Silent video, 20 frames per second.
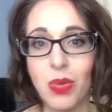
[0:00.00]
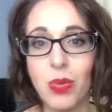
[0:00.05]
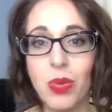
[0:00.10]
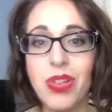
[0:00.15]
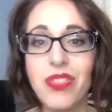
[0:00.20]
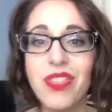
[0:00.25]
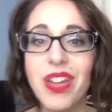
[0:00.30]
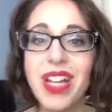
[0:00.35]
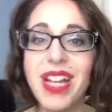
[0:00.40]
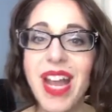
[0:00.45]

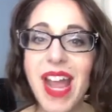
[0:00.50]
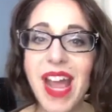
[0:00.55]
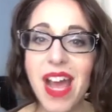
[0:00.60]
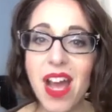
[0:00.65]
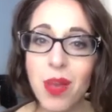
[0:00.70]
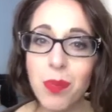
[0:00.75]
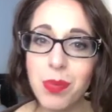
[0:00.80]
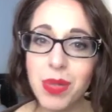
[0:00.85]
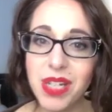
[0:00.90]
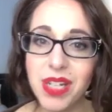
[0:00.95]
We find
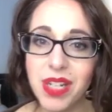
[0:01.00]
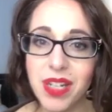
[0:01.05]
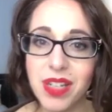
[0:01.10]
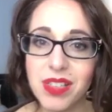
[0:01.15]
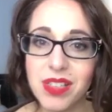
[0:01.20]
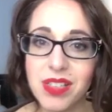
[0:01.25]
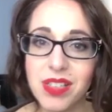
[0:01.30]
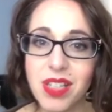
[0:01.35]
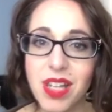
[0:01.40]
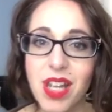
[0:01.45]

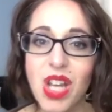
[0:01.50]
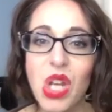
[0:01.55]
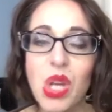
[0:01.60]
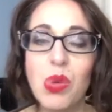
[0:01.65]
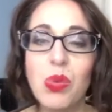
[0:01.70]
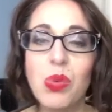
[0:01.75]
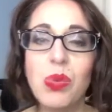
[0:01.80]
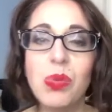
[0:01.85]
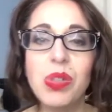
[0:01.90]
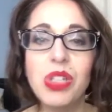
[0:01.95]
happiness
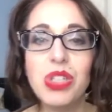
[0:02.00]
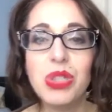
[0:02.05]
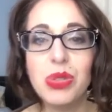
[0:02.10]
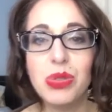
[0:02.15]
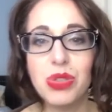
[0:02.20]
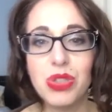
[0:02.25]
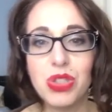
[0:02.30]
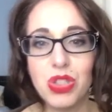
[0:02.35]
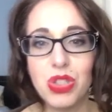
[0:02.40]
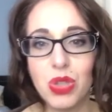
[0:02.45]
when we
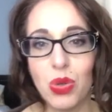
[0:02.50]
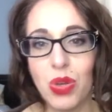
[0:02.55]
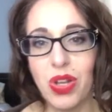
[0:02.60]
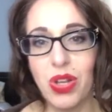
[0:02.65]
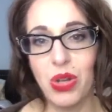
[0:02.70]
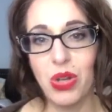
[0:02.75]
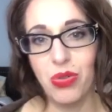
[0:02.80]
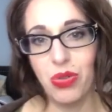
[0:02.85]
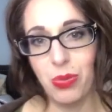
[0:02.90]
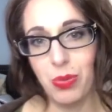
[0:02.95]
choose
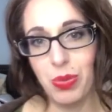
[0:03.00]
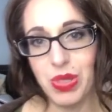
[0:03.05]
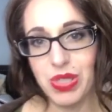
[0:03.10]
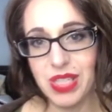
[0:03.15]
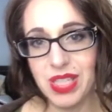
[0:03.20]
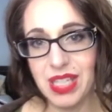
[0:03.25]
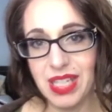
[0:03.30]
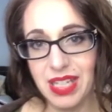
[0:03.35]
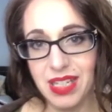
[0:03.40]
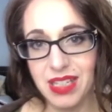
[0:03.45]
joy over
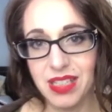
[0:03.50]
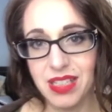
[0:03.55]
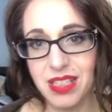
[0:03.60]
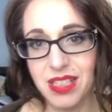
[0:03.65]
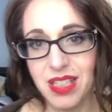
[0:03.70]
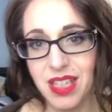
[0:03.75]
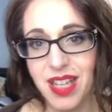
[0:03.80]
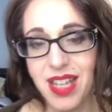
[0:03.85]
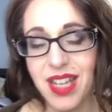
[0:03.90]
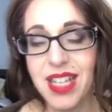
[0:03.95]

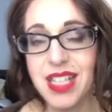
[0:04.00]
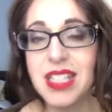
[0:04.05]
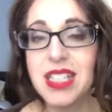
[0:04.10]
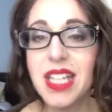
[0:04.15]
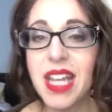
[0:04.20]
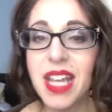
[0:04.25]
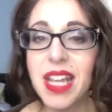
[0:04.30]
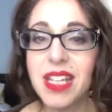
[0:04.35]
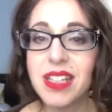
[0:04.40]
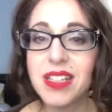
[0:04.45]
busyness.
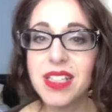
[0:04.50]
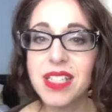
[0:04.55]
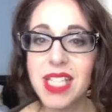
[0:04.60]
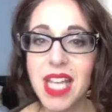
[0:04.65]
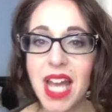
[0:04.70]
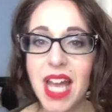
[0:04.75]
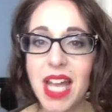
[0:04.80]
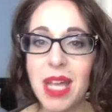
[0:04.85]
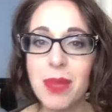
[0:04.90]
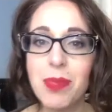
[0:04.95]
Take the
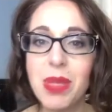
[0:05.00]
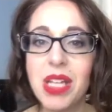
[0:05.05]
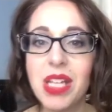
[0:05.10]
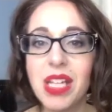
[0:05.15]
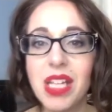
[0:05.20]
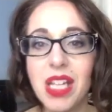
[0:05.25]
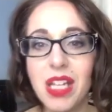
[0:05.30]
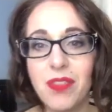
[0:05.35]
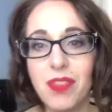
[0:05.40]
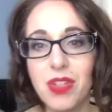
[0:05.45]
time
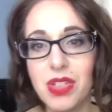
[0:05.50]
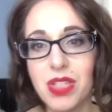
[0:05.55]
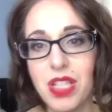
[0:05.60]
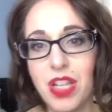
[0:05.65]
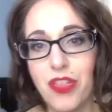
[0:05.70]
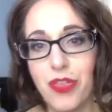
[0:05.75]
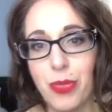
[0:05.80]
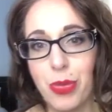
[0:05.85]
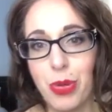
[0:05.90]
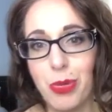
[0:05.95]
and give
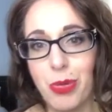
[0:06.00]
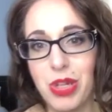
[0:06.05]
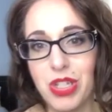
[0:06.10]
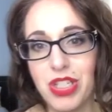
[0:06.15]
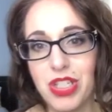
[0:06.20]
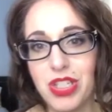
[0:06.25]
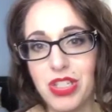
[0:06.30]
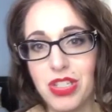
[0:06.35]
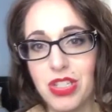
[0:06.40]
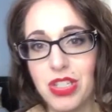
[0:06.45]
yourself
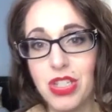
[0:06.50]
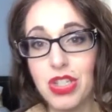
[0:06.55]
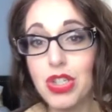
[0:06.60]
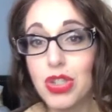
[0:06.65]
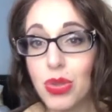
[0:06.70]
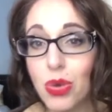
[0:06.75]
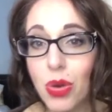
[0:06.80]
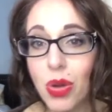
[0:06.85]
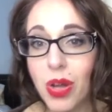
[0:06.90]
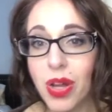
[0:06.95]
permission to
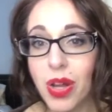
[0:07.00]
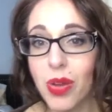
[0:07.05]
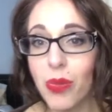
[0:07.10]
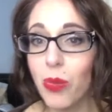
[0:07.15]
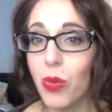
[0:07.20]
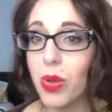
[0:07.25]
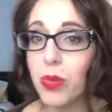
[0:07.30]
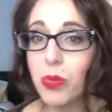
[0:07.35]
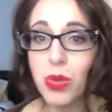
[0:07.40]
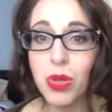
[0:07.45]
enjoy
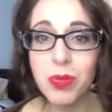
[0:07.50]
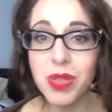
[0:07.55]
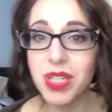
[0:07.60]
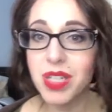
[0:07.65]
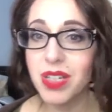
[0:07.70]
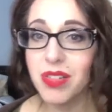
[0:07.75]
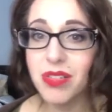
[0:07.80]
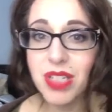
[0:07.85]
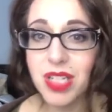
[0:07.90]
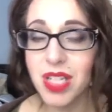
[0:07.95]
one more
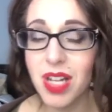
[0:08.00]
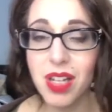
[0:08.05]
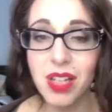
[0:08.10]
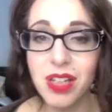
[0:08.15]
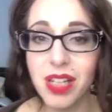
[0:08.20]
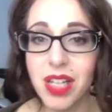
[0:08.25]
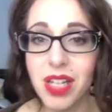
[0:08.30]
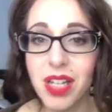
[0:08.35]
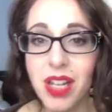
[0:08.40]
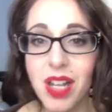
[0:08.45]
minute of
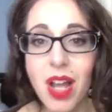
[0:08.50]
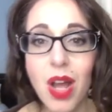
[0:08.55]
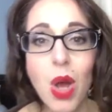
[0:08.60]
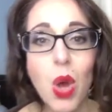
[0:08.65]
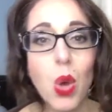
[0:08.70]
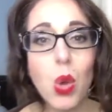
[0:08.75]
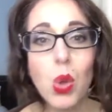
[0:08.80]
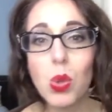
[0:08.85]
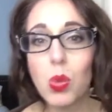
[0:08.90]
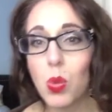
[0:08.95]
snuggling,
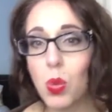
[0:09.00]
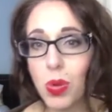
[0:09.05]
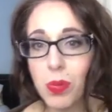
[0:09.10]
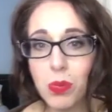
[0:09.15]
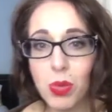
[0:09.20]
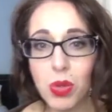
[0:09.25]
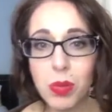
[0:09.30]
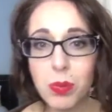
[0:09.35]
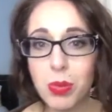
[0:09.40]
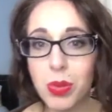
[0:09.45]
or one
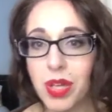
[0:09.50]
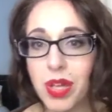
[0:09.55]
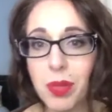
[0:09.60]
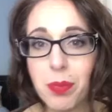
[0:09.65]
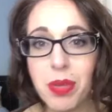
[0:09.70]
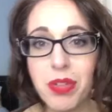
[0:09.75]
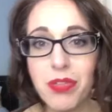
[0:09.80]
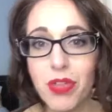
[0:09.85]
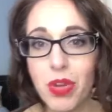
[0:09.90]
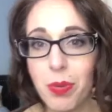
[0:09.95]
more
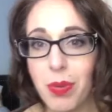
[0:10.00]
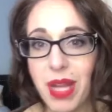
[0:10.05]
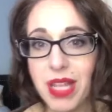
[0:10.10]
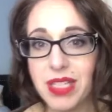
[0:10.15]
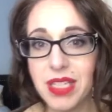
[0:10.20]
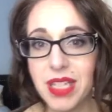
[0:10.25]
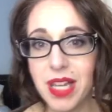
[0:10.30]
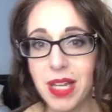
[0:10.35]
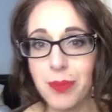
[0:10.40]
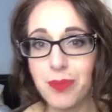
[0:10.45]
book before
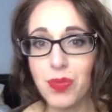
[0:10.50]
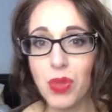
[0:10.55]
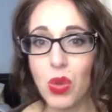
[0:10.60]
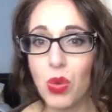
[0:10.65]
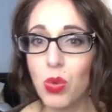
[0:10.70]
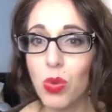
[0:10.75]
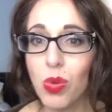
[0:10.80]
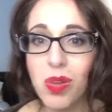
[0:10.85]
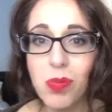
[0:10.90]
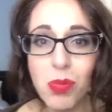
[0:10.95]
bedtime,
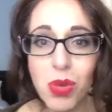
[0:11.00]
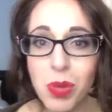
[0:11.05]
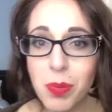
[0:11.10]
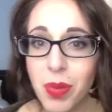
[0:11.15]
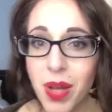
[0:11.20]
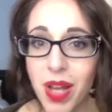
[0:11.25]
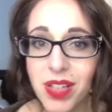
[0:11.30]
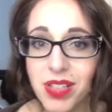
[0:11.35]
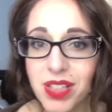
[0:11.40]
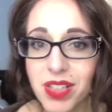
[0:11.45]
or one more
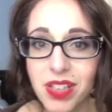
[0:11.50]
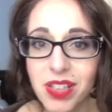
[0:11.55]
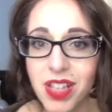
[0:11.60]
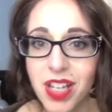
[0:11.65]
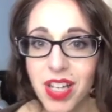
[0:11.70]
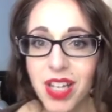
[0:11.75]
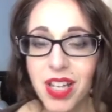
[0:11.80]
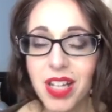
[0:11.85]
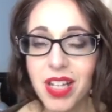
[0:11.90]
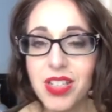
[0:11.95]
puzzle,
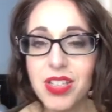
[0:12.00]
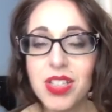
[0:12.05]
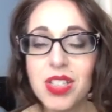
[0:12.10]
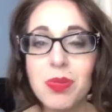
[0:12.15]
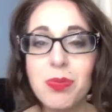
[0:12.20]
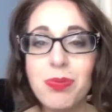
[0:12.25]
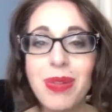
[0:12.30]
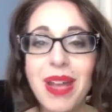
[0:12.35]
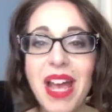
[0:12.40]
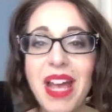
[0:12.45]
and
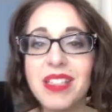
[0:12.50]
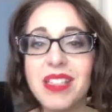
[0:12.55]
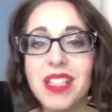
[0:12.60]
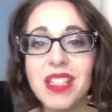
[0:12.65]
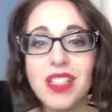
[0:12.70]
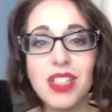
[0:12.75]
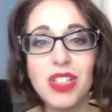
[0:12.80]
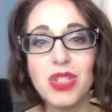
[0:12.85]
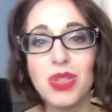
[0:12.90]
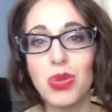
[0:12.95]
just bask
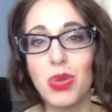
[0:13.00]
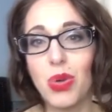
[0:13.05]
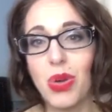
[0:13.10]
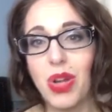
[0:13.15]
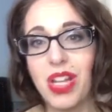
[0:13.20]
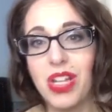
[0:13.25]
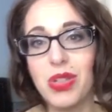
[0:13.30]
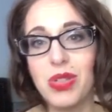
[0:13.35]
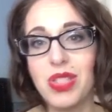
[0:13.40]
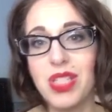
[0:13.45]
in the
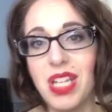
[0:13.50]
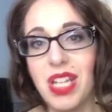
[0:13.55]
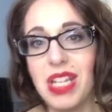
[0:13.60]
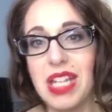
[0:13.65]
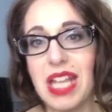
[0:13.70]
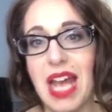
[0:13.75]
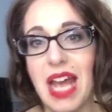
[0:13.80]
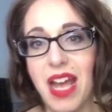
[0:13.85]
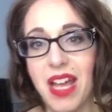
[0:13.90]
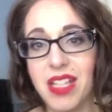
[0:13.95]
joy you see in
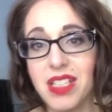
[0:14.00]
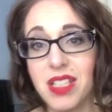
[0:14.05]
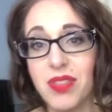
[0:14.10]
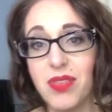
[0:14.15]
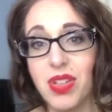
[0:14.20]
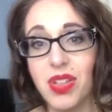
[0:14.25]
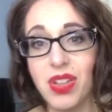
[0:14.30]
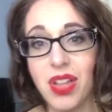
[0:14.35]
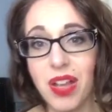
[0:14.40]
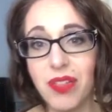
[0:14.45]
the eyes of
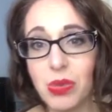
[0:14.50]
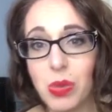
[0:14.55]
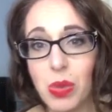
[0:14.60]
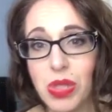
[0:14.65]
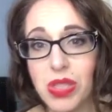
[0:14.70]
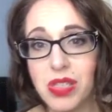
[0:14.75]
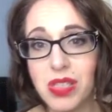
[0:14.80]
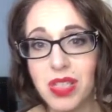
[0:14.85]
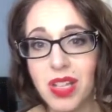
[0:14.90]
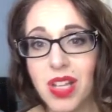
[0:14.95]
your loved
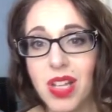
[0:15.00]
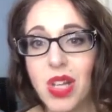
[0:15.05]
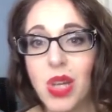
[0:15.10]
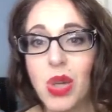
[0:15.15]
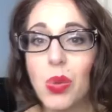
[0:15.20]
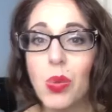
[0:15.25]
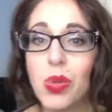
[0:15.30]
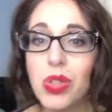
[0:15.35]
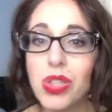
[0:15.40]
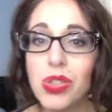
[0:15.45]
ones
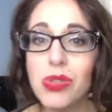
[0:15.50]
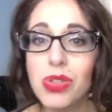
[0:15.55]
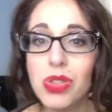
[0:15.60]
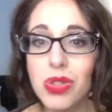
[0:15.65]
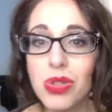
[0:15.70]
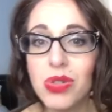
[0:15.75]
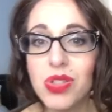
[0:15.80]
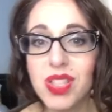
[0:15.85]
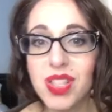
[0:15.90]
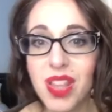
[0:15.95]
when you
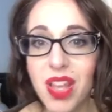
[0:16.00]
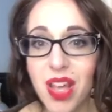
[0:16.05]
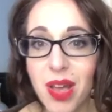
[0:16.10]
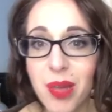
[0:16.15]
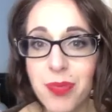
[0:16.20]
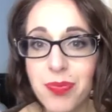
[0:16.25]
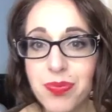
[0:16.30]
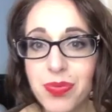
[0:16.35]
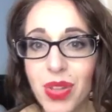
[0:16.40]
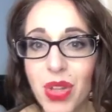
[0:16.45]
choose
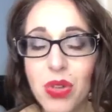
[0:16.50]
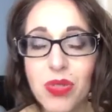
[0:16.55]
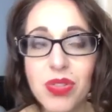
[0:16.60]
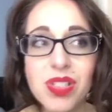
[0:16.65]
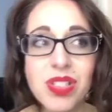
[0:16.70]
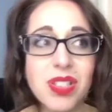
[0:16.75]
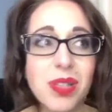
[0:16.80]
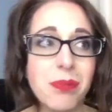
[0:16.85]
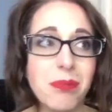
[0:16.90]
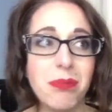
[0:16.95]
them over
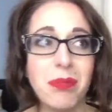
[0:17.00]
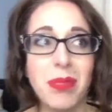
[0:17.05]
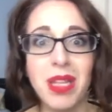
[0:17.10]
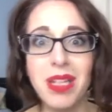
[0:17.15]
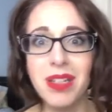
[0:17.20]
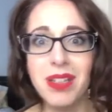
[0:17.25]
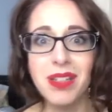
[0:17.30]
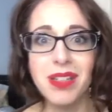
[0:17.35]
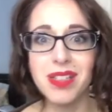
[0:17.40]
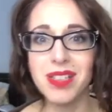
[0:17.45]
some
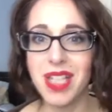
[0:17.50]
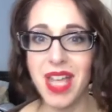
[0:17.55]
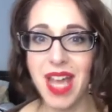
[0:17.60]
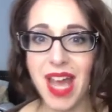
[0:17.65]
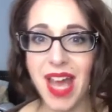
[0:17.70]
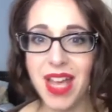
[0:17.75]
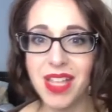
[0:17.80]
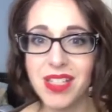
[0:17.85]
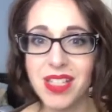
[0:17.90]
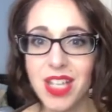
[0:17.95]
meaningless
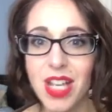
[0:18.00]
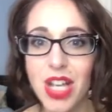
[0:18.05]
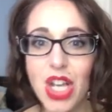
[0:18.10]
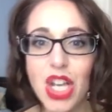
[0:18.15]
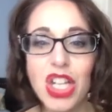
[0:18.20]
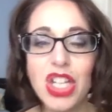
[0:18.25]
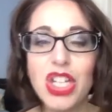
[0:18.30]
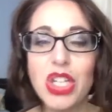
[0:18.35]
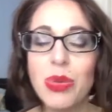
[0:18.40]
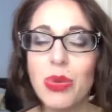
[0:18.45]
task
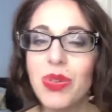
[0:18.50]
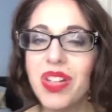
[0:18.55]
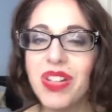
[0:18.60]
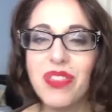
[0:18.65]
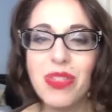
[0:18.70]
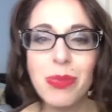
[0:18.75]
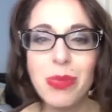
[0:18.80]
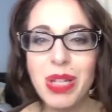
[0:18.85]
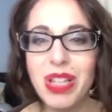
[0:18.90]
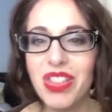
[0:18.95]
you won't
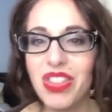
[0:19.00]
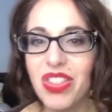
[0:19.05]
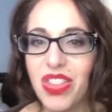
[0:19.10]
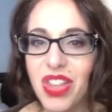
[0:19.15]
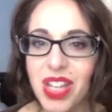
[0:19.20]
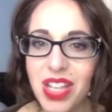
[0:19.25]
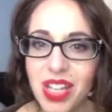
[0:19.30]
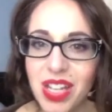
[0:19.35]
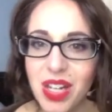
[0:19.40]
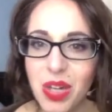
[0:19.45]
even be
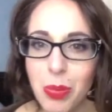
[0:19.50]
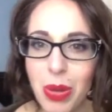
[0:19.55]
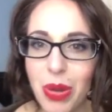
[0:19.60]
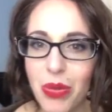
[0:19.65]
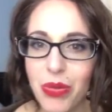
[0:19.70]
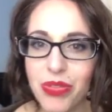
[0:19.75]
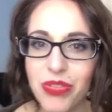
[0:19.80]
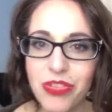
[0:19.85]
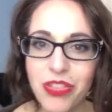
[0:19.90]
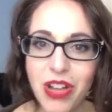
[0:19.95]
thinking
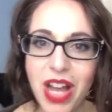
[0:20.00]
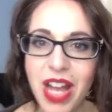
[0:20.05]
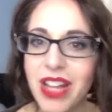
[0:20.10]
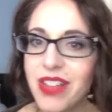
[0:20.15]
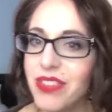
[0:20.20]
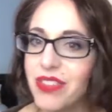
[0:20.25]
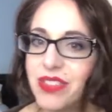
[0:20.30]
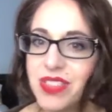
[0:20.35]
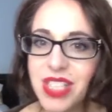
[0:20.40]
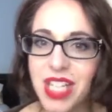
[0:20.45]
about in
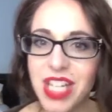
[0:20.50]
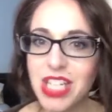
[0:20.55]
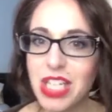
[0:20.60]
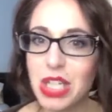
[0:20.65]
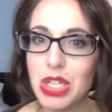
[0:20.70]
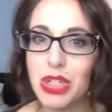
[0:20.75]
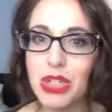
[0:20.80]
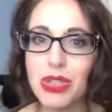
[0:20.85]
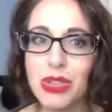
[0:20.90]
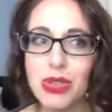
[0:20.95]
5, 10
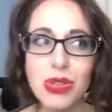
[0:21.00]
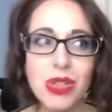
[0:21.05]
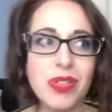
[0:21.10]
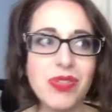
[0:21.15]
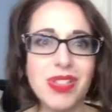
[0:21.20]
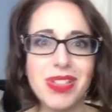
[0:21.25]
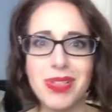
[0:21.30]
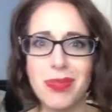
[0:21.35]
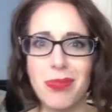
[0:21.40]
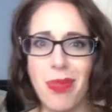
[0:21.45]
years, or
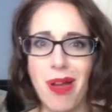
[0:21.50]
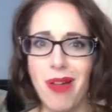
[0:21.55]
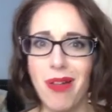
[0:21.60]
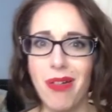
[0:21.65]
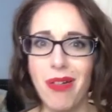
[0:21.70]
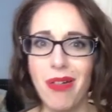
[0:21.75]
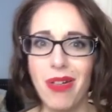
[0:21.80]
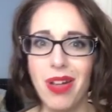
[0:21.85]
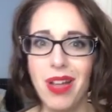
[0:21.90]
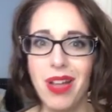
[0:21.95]
even
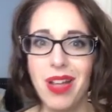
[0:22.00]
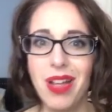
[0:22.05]
tomorrow.